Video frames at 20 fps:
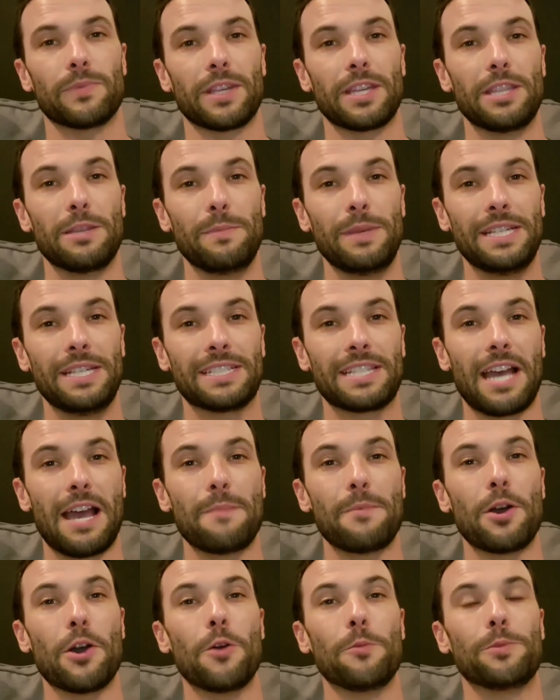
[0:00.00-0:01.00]
In the
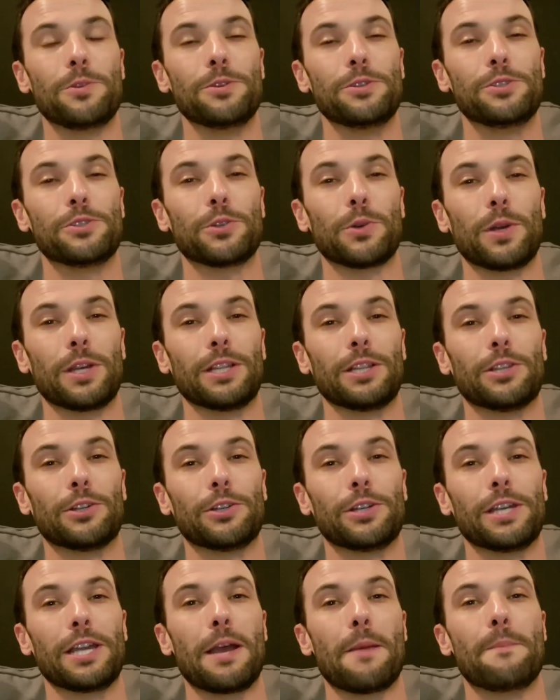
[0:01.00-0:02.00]
meantime, I hope you enjoy
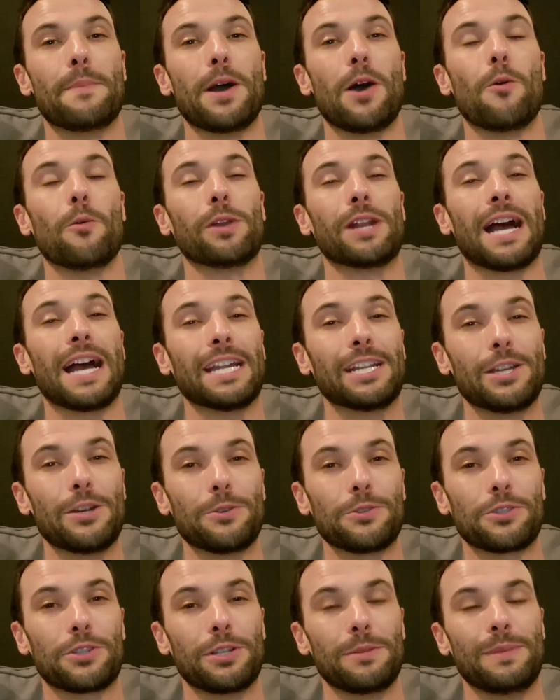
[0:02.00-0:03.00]
learning about what I
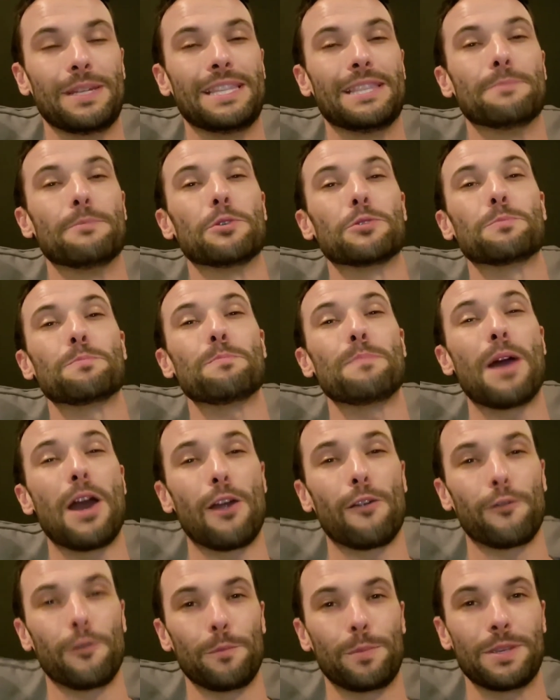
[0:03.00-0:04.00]
know is going to be the most
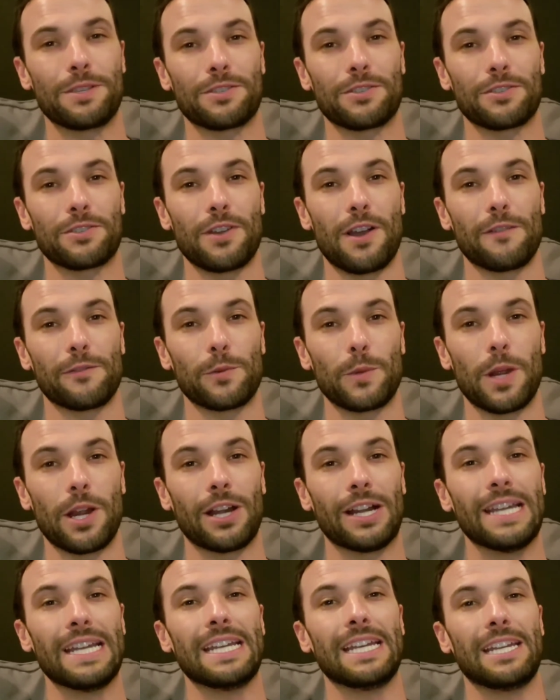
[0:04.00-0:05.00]
powerful piece of
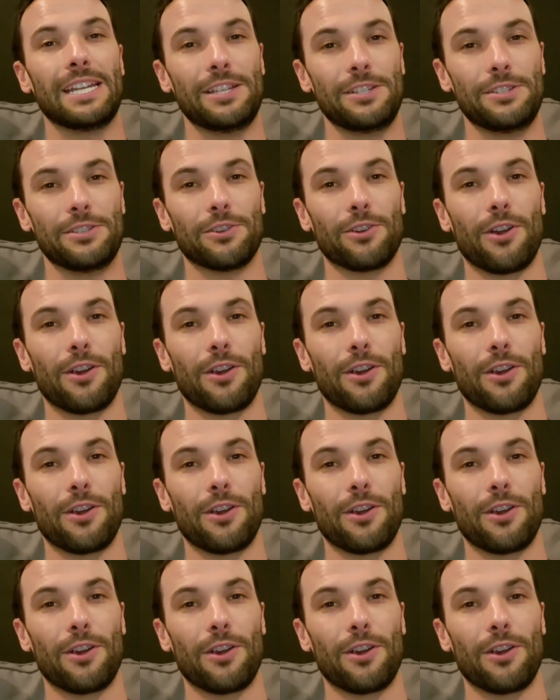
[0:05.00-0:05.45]
software in your